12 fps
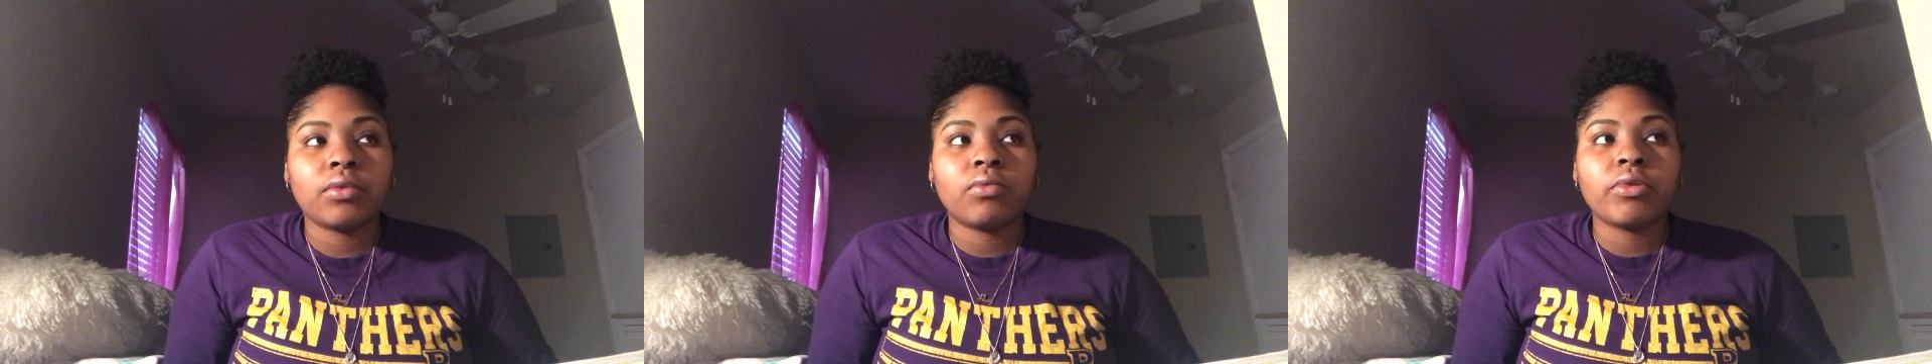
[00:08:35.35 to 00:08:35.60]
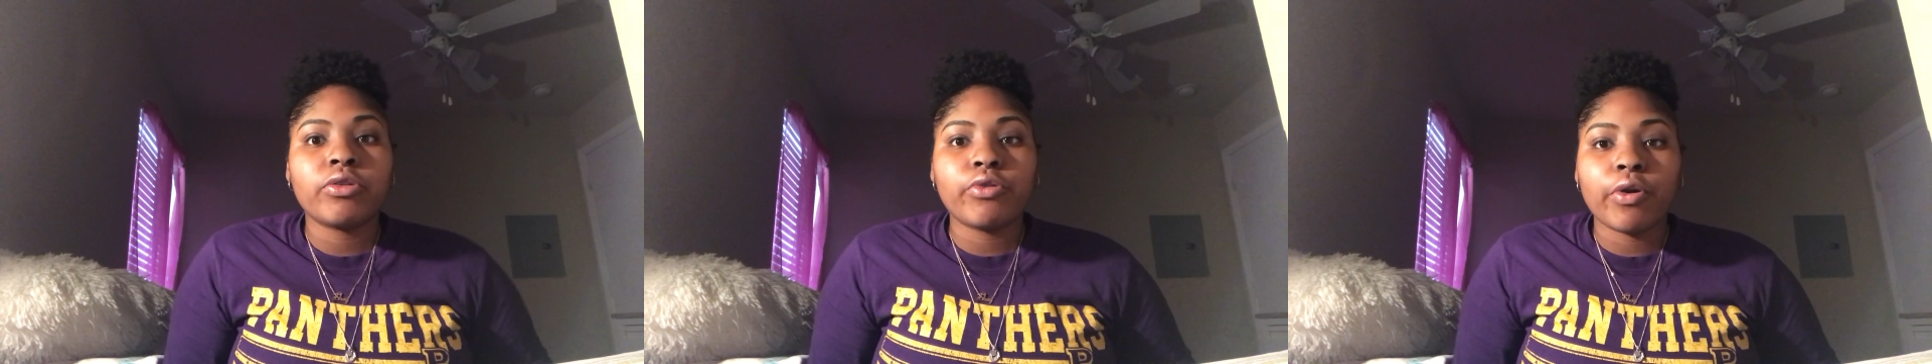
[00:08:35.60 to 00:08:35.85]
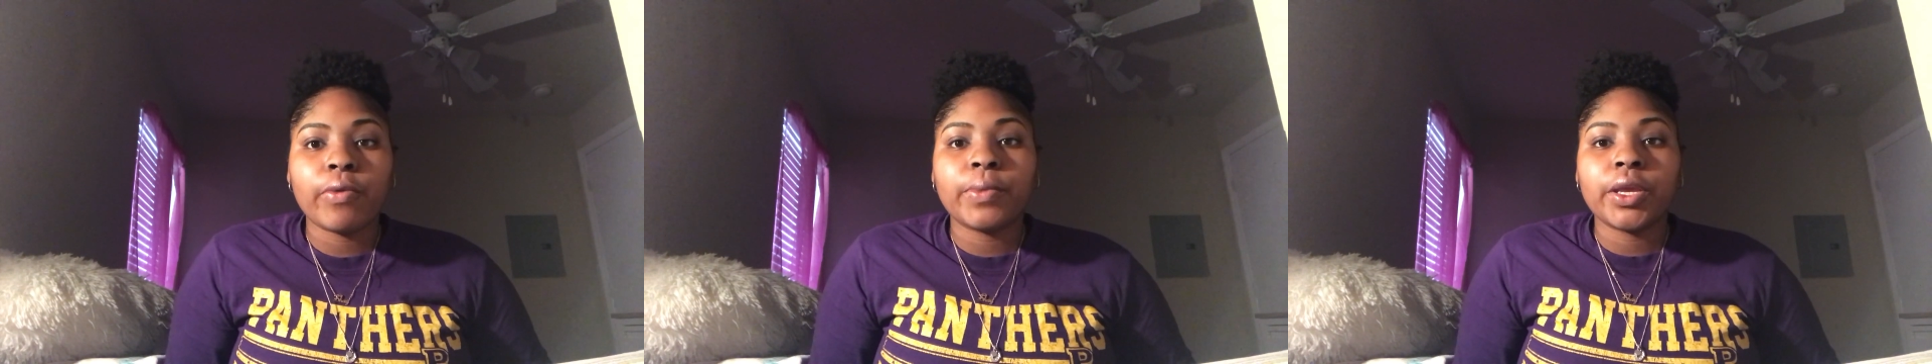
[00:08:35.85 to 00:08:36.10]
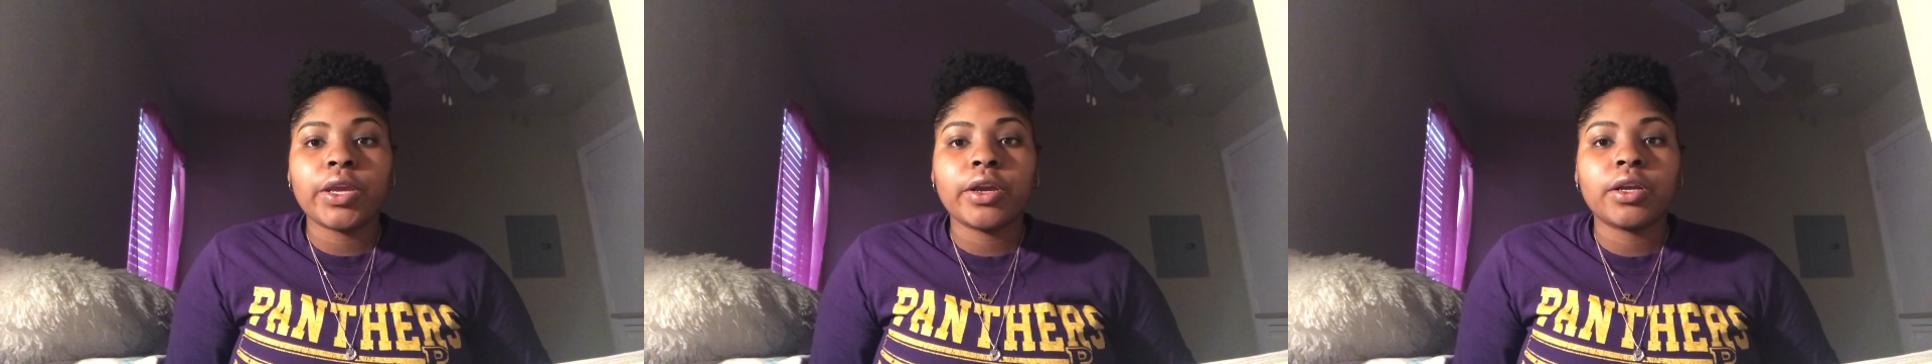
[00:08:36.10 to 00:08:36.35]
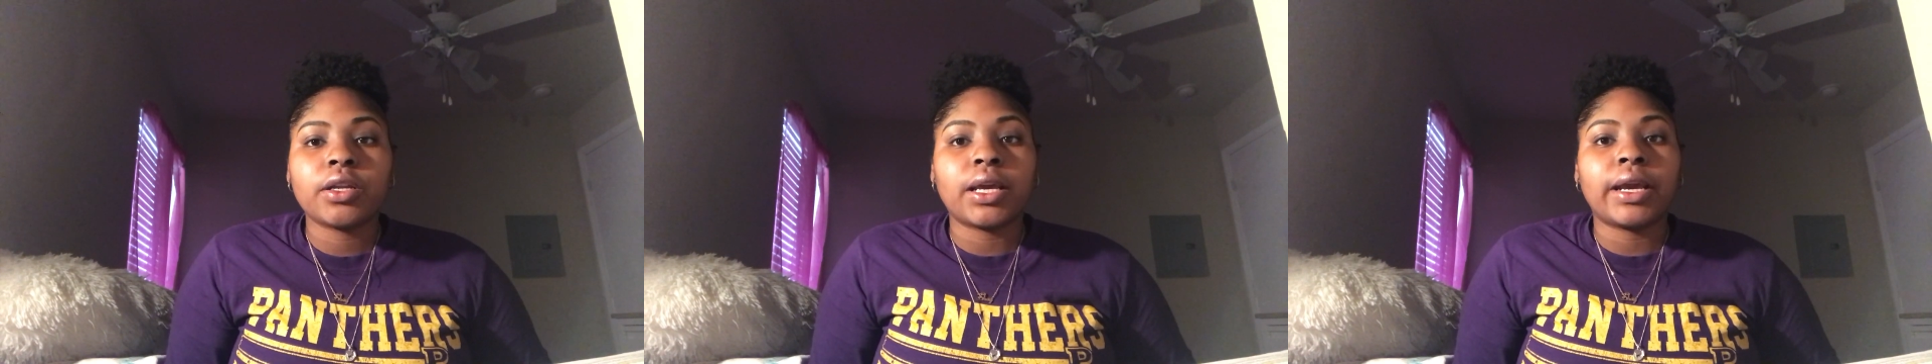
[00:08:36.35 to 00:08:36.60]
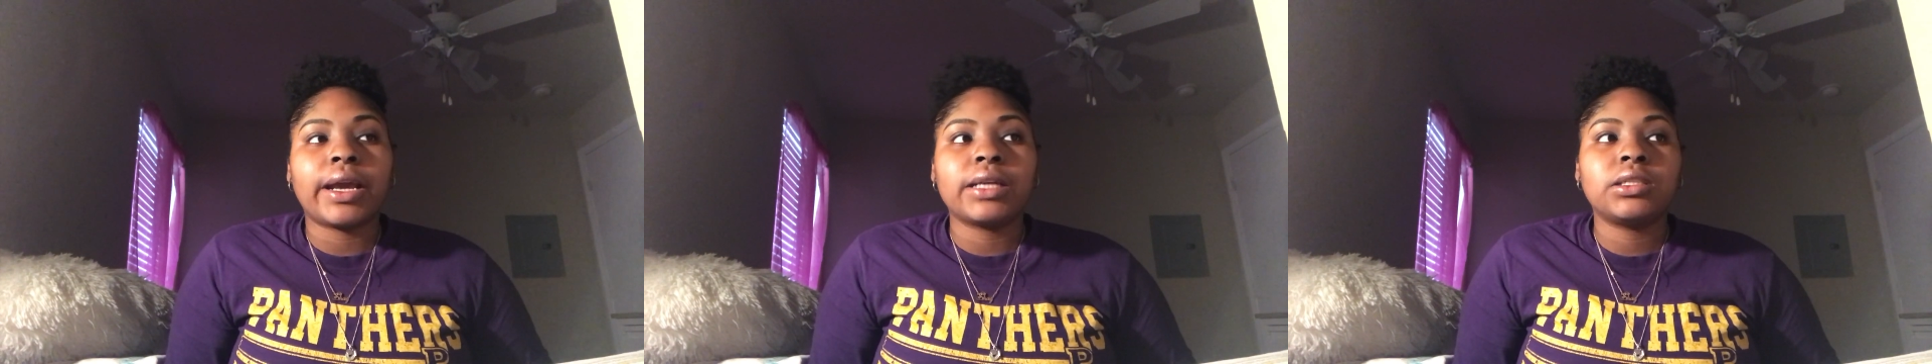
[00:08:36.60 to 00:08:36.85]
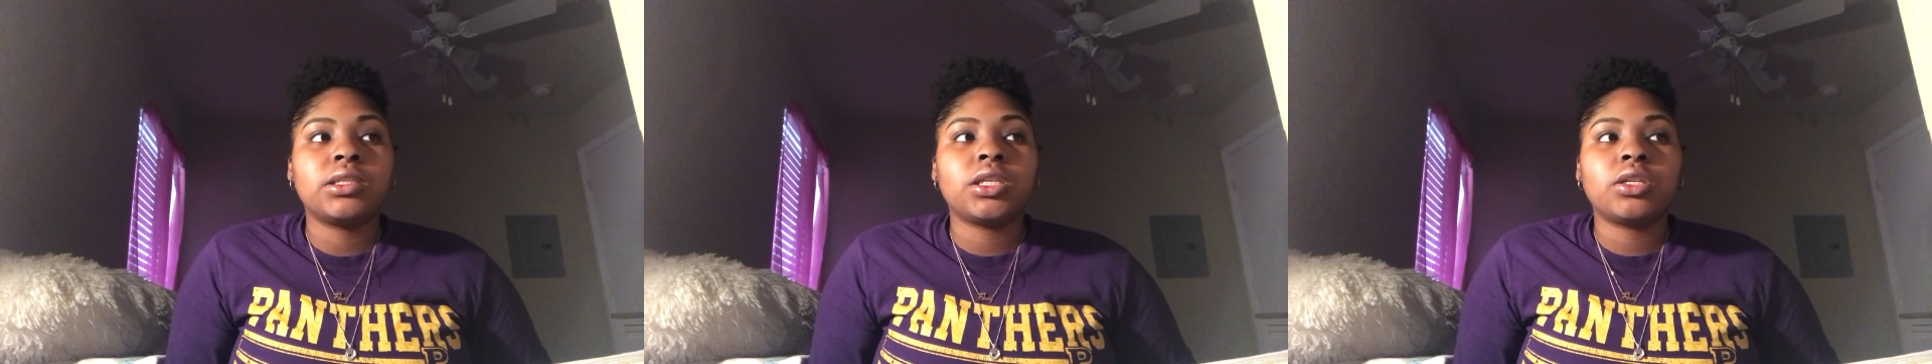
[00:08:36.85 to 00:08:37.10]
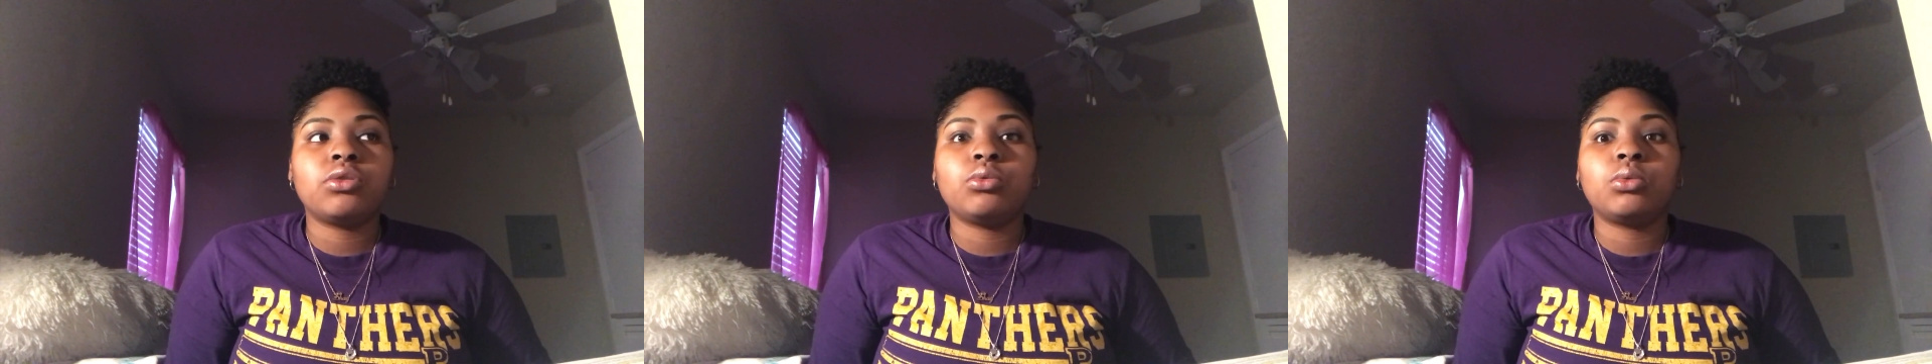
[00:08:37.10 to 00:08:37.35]
when you're going to be here, like I
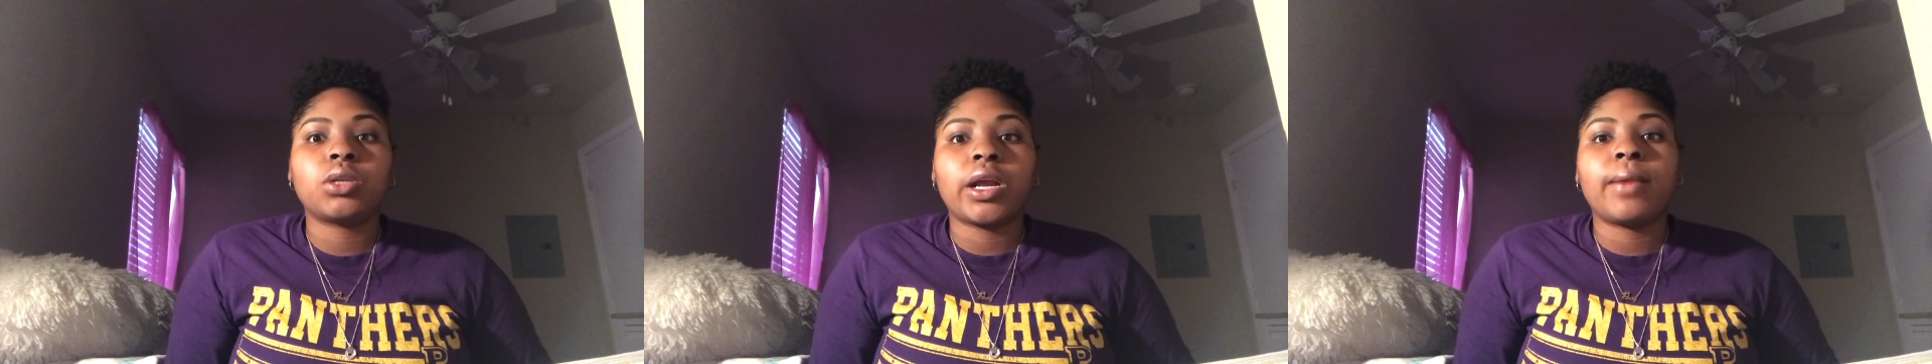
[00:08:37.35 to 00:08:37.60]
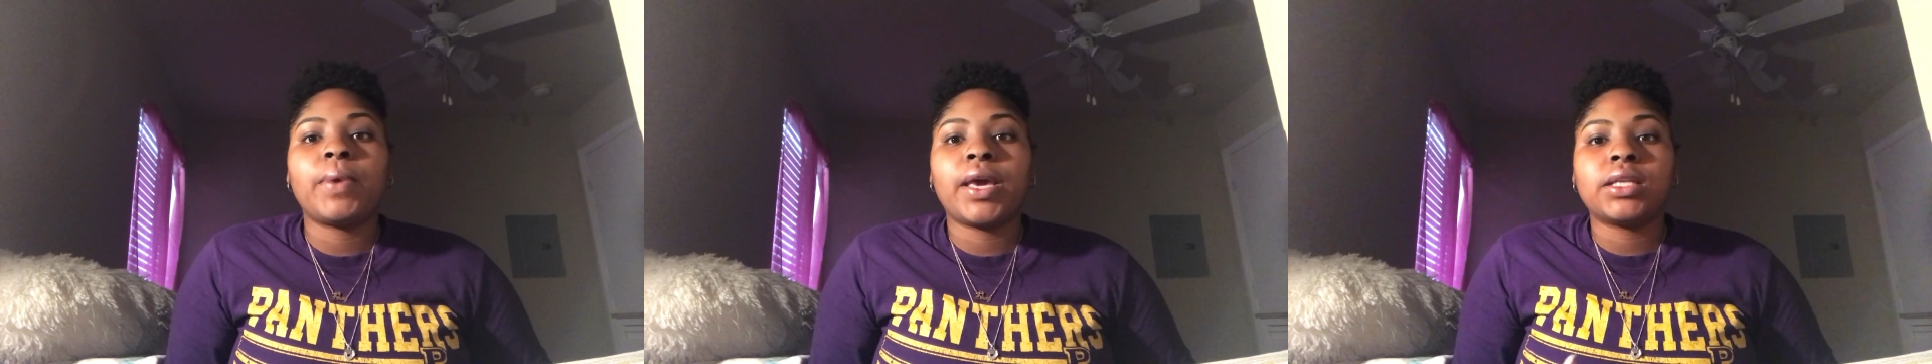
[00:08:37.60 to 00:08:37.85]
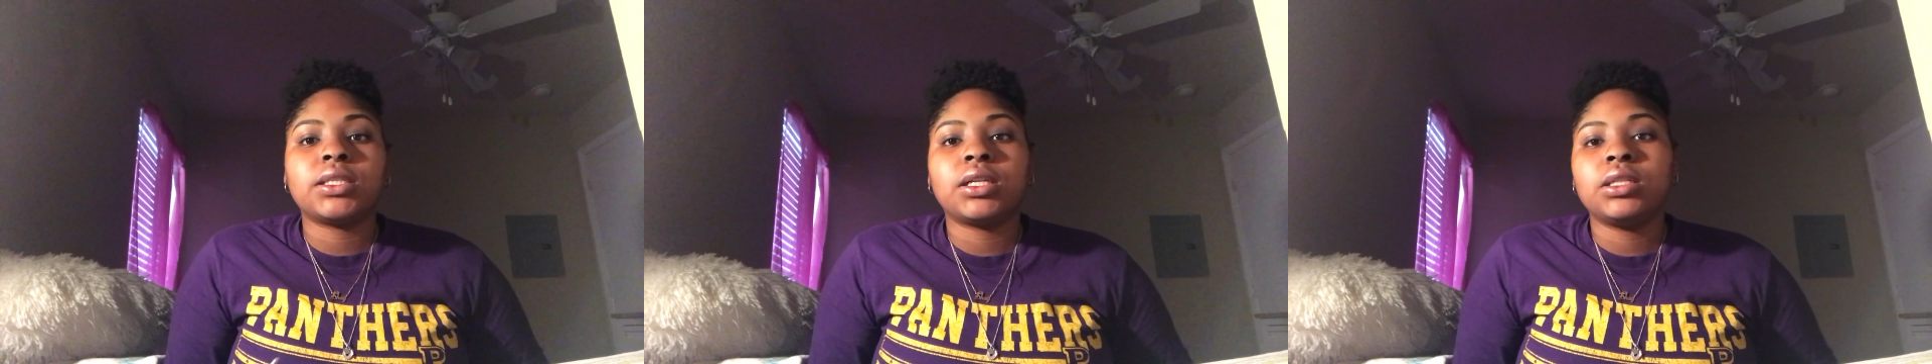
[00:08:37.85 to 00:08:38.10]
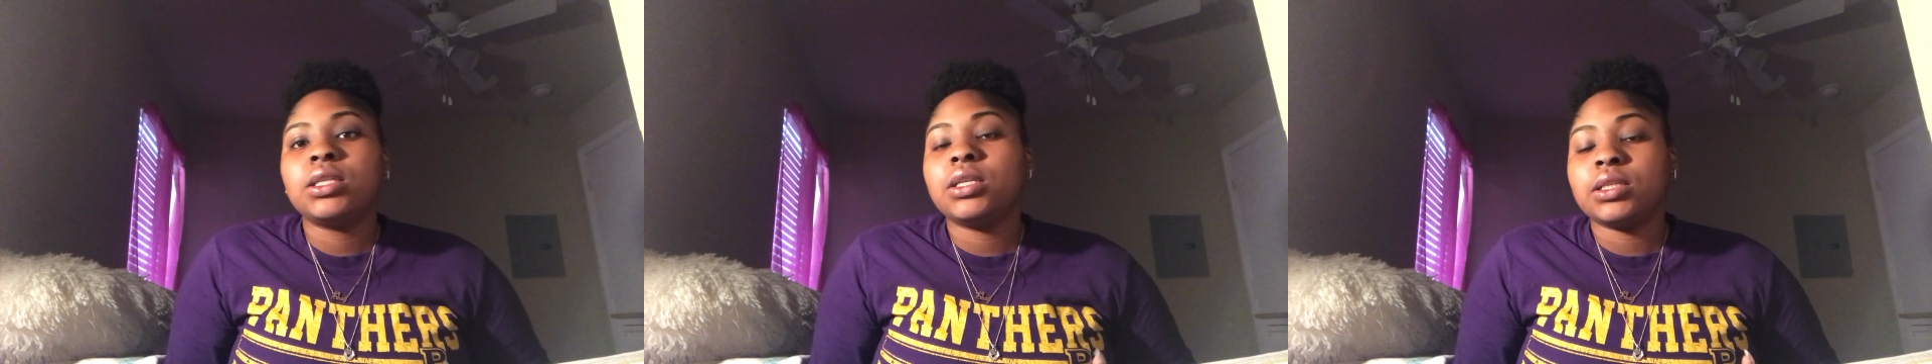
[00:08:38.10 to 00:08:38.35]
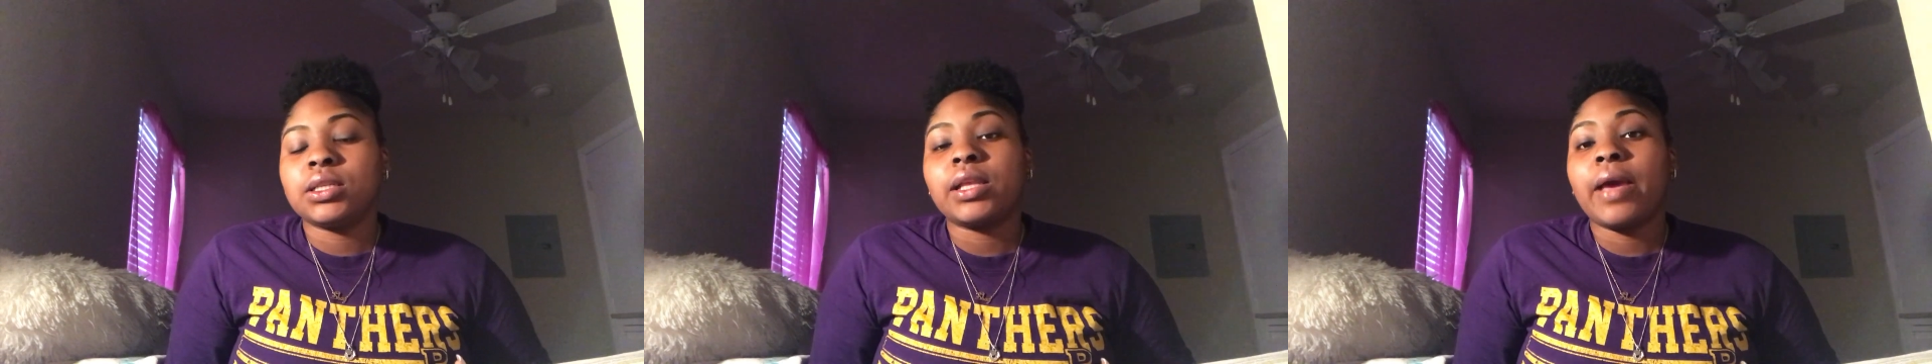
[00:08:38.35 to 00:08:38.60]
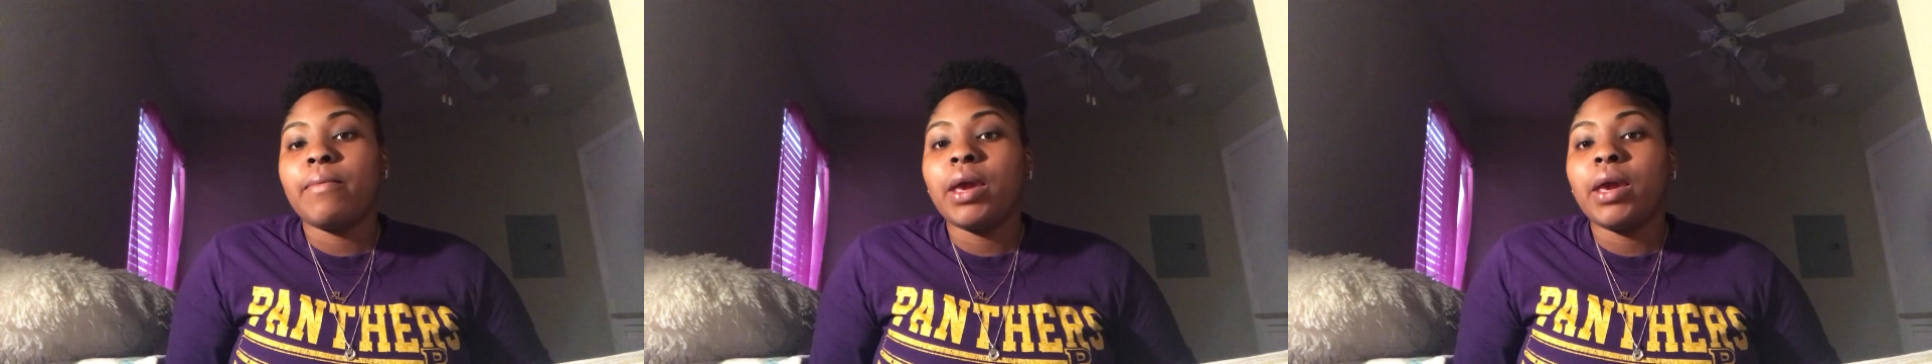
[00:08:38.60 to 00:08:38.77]
suggest you try to pass that